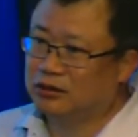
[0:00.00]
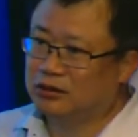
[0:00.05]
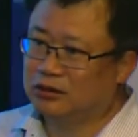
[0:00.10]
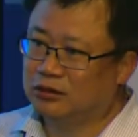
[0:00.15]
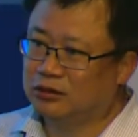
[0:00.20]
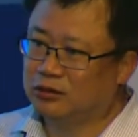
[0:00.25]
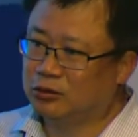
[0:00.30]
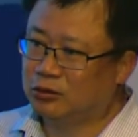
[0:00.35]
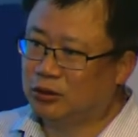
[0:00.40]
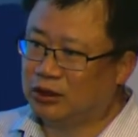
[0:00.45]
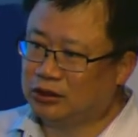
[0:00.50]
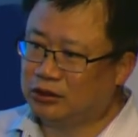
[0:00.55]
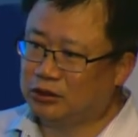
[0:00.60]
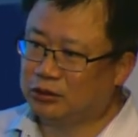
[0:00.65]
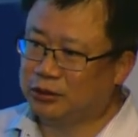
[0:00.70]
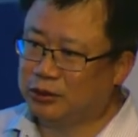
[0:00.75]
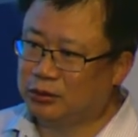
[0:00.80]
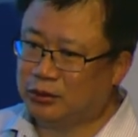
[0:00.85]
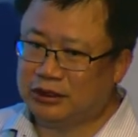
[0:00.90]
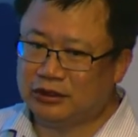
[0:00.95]
what do we
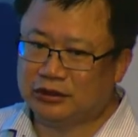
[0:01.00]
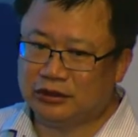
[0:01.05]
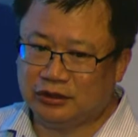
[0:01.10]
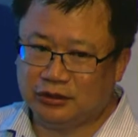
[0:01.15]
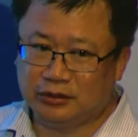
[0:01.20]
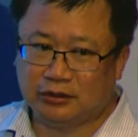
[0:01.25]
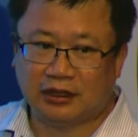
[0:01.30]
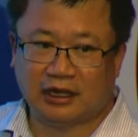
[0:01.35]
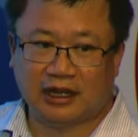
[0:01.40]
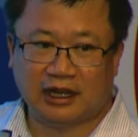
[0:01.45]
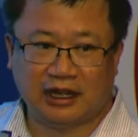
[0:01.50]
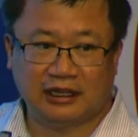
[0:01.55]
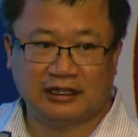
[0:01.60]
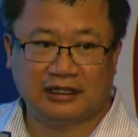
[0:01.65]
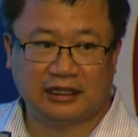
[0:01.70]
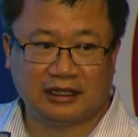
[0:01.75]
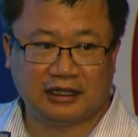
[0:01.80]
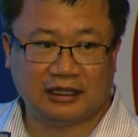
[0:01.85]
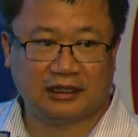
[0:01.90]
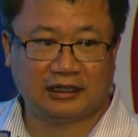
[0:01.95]
want to do
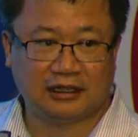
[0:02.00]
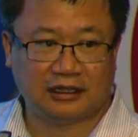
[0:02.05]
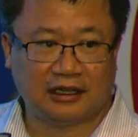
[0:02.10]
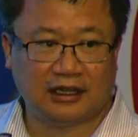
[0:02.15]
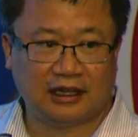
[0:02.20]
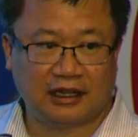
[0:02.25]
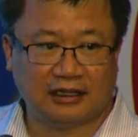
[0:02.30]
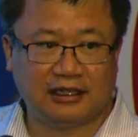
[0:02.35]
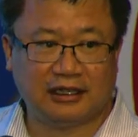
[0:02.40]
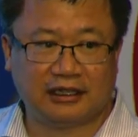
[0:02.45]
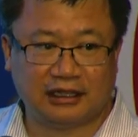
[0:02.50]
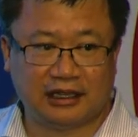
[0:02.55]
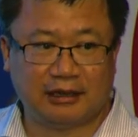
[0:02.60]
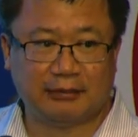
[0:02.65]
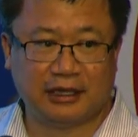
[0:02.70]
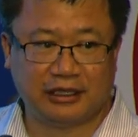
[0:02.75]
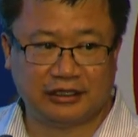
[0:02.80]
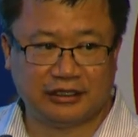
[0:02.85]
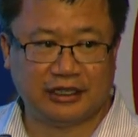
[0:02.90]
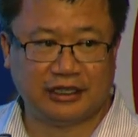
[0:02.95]
under climate
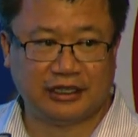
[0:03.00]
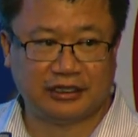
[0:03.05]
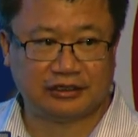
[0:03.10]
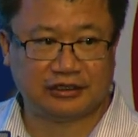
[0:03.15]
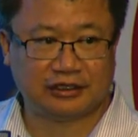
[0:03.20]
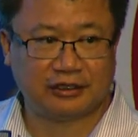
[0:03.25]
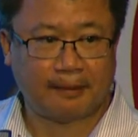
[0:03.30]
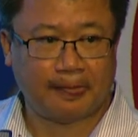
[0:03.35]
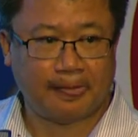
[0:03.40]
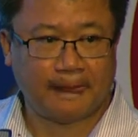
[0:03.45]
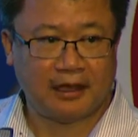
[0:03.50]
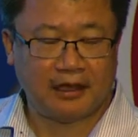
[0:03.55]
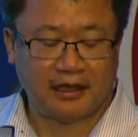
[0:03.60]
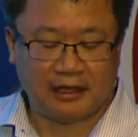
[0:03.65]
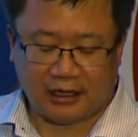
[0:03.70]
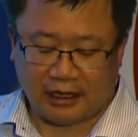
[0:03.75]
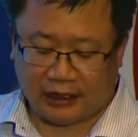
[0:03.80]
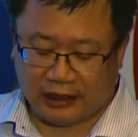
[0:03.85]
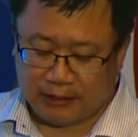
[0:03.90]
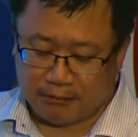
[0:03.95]
change.
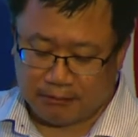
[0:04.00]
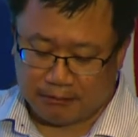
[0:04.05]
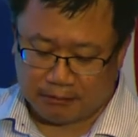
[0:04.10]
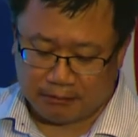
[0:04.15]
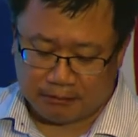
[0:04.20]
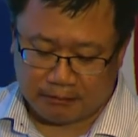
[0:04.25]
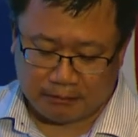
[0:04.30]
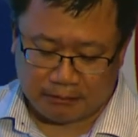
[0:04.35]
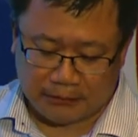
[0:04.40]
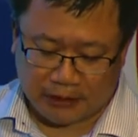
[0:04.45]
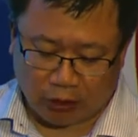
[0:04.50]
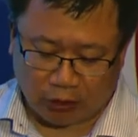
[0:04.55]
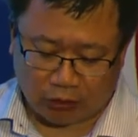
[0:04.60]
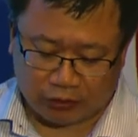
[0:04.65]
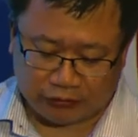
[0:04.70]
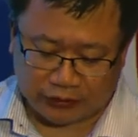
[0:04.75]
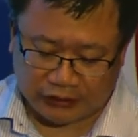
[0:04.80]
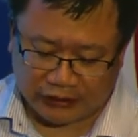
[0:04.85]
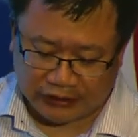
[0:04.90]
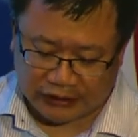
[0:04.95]
I think the
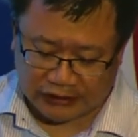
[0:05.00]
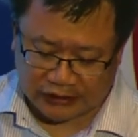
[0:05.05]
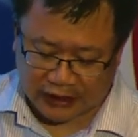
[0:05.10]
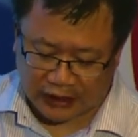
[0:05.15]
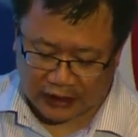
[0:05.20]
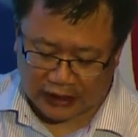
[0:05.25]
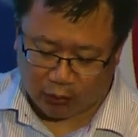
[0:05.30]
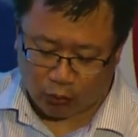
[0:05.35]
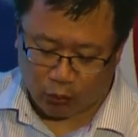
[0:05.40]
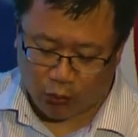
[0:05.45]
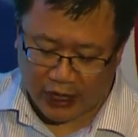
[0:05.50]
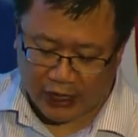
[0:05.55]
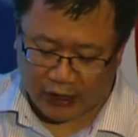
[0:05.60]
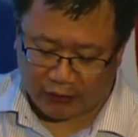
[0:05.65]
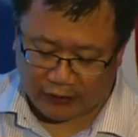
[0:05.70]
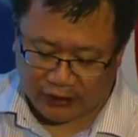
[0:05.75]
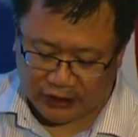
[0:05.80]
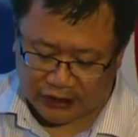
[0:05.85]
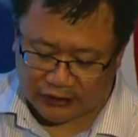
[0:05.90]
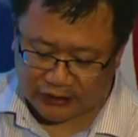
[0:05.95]
authorities are aware of
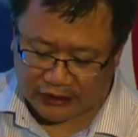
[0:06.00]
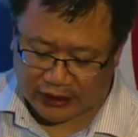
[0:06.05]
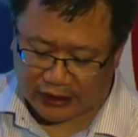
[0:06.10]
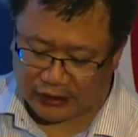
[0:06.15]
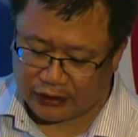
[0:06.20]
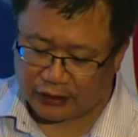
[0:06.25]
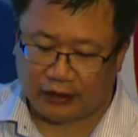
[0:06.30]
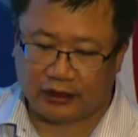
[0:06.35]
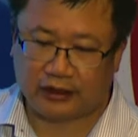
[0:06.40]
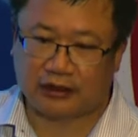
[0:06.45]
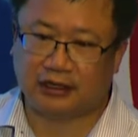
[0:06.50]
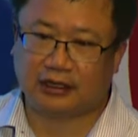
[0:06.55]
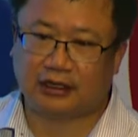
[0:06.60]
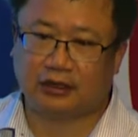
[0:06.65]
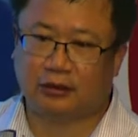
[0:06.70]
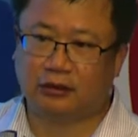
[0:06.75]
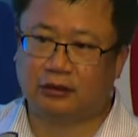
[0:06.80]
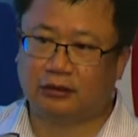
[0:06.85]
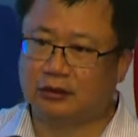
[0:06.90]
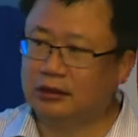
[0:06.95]
this, and you get the
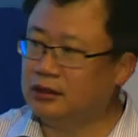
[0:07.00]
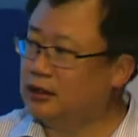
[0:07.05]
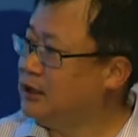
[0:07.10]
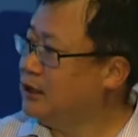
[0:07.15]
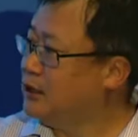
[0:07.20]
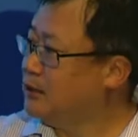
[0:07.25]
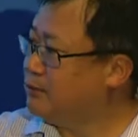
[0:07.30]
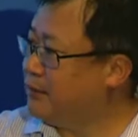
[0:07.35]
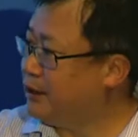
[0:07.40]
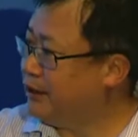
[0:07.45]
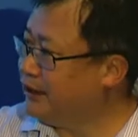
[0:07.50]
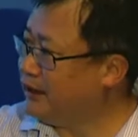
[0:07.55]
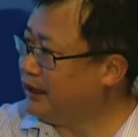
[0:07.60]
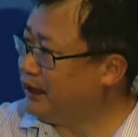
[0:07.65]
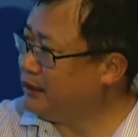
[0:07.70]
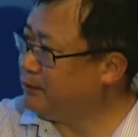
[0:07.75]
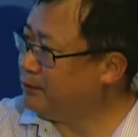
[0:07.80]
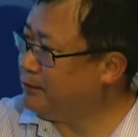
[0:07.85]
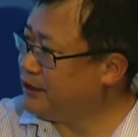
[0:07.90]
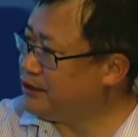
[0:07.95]
whole Murray-Darling
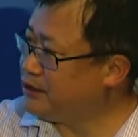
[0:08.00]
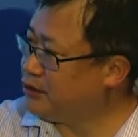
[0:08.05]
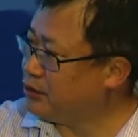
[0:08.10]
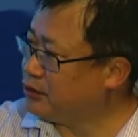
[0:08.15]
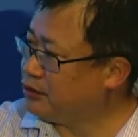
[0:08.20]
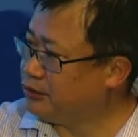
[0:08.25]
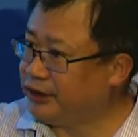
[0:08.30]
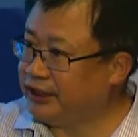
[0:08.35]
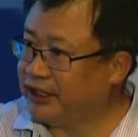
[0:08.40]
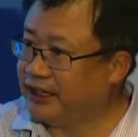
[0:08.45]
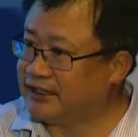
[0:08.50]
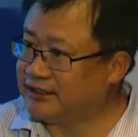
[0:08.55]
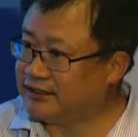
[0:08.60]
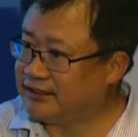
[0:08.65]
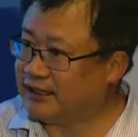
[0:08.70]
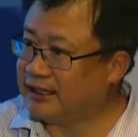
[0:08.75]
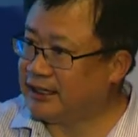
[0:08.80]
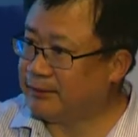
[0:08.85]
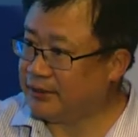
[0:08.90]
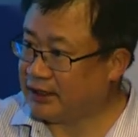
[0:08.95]
Basin Authority has set
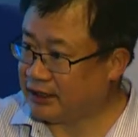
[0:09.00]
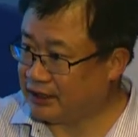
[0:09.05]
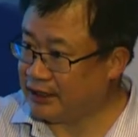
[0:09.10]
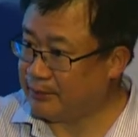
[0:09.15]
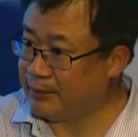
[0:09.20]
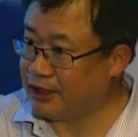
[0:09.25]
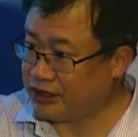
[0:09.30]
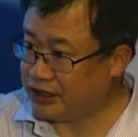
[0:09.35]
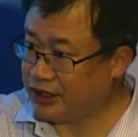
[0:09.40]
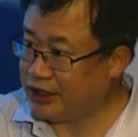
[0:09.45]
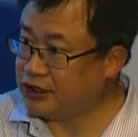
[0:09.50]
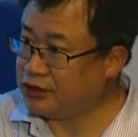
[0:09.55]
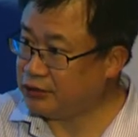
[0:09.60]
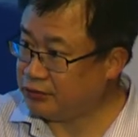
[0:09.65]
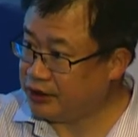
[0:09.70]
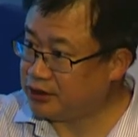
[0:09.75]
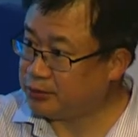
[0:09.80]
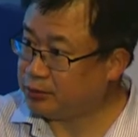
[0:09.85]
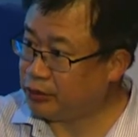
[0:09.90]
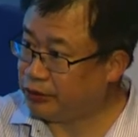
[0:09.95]
up a climate change
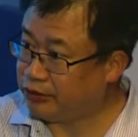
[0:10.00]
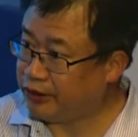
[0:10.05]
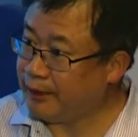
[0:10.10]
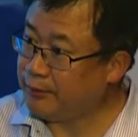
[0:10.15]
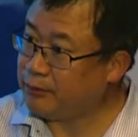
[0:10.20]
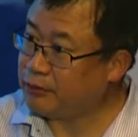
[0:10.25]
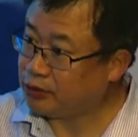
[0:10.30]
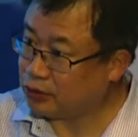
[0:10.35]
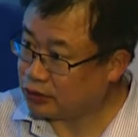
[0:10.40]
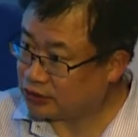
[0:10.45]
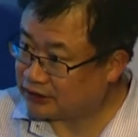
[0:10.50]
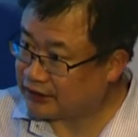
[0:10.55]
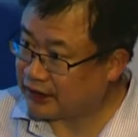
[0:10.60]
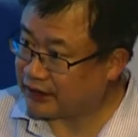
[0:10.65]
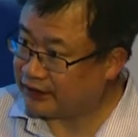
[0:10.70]
risk program to start